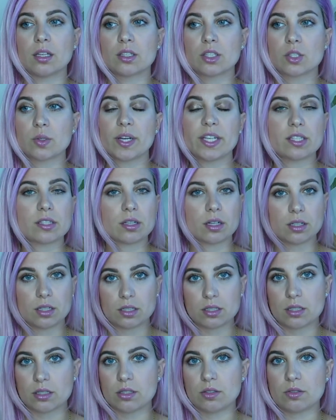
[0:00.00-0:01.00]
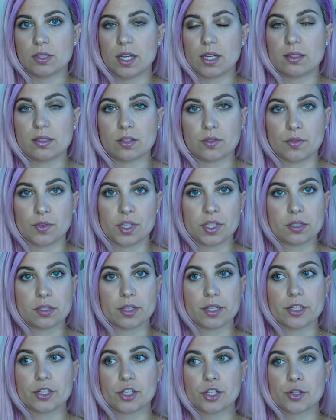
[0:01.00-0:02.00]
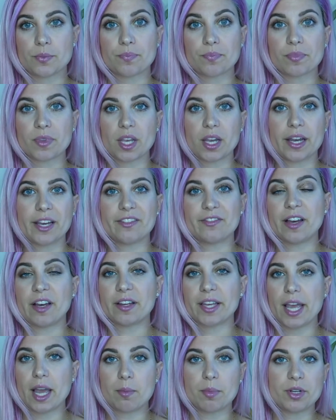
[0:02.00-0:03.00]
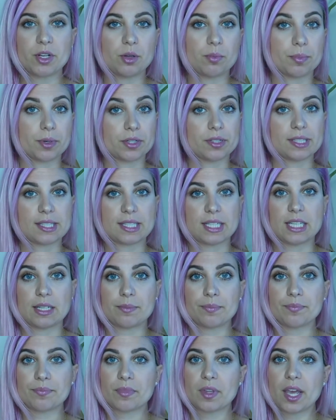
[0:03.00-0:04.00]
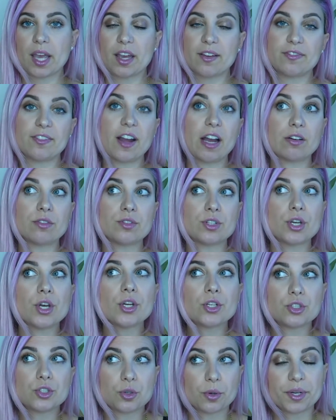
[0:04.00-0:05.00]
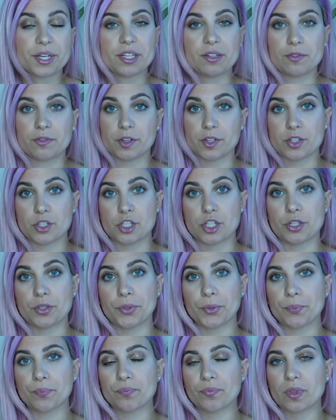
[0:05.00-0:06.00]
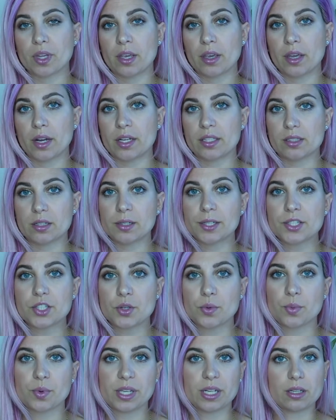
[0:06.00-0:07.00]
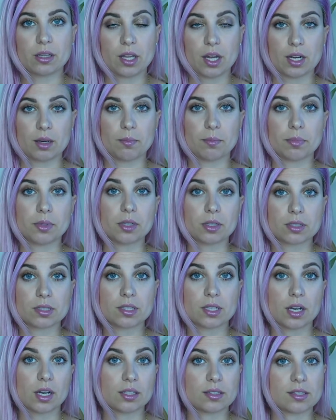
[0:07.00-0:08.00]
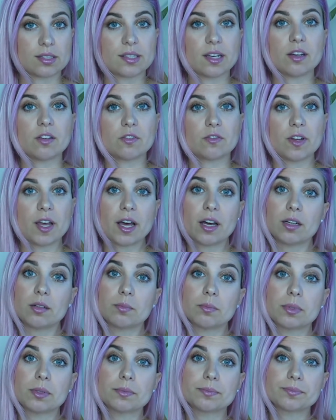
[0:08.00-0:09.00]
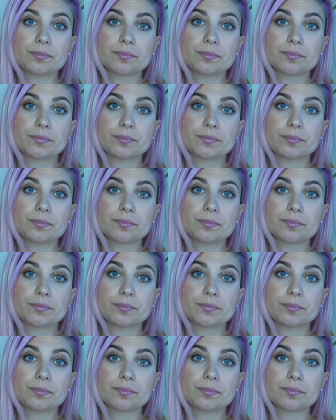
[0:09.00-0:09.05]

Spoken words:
So I started to do tons of research. I found Gabrielle Bernstein. I found Doreen Virtue. And I started to read a lot of books on self-help.